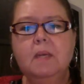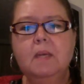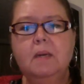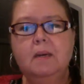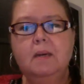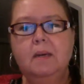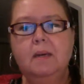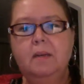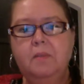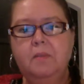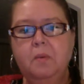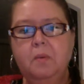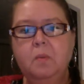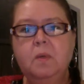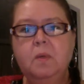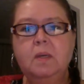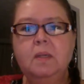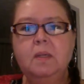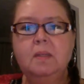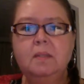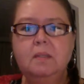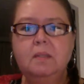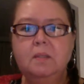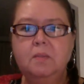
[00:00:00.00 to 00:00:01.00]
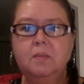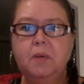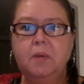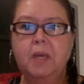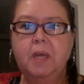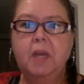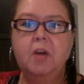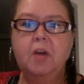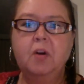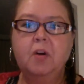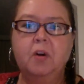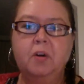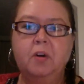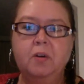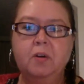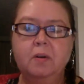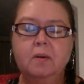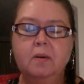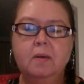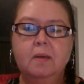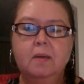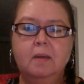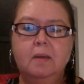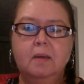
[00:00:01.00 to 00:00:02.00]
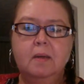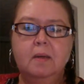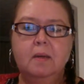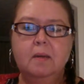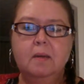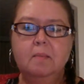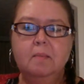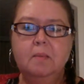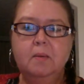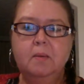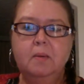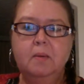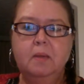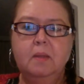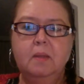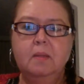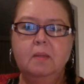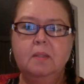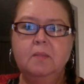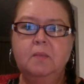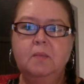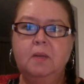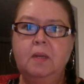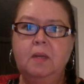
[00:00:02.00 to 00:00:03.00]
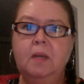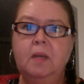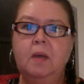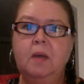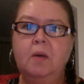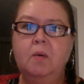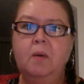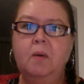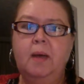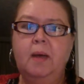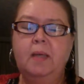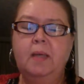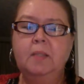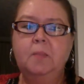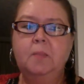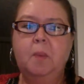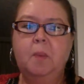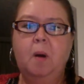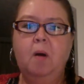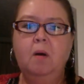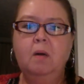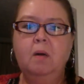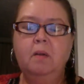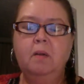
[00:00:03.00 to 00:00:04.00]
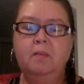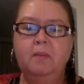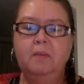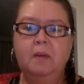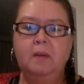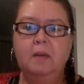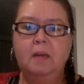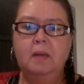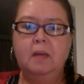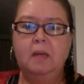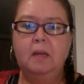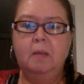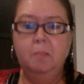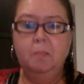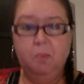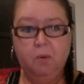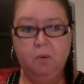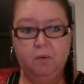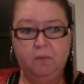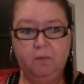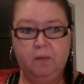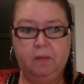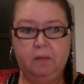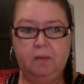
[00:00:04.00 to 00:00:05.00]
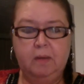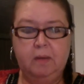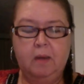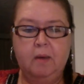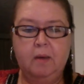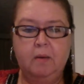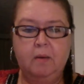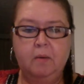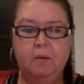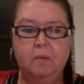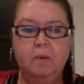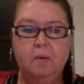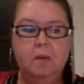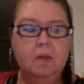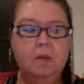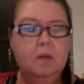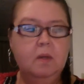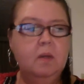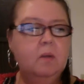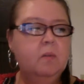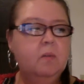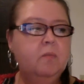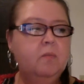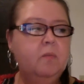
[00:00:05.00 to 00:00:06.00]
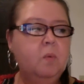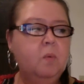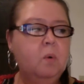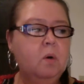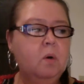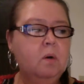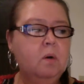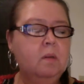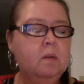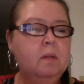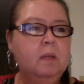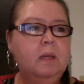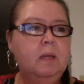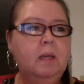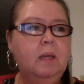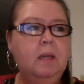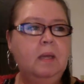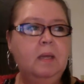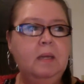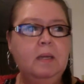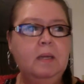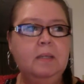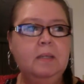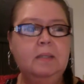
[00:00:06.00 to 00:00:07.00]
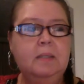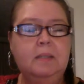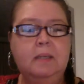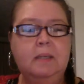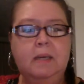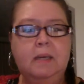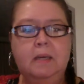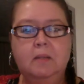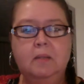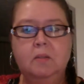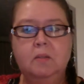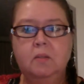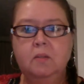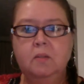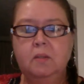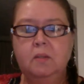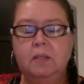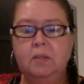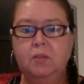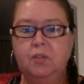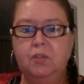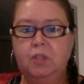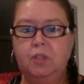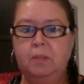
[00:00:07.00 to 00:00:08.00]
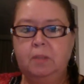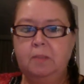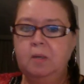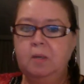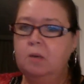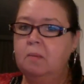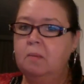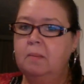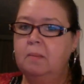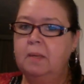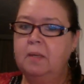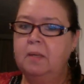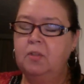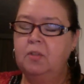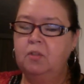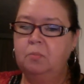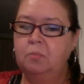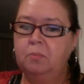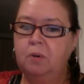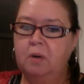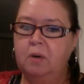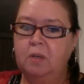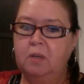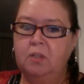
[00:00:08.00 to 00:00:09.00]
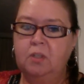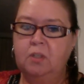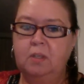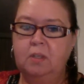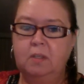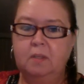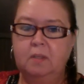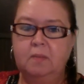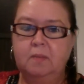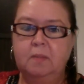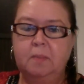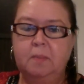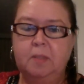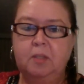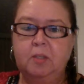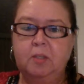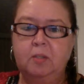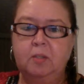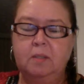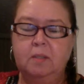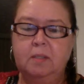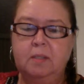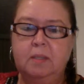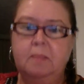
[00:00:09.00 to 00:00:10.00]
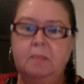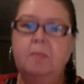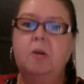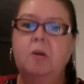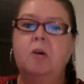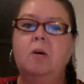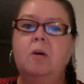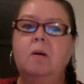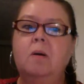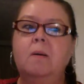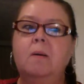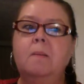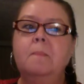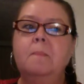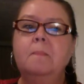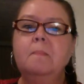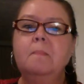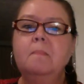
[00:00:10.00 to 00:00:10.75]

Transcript: Hi everyone, this is Ricky Carter, and I'm doing this video as part of an e-portfolio for the EDS and Counselor Leadership Culmination Project of Specialist Seminar.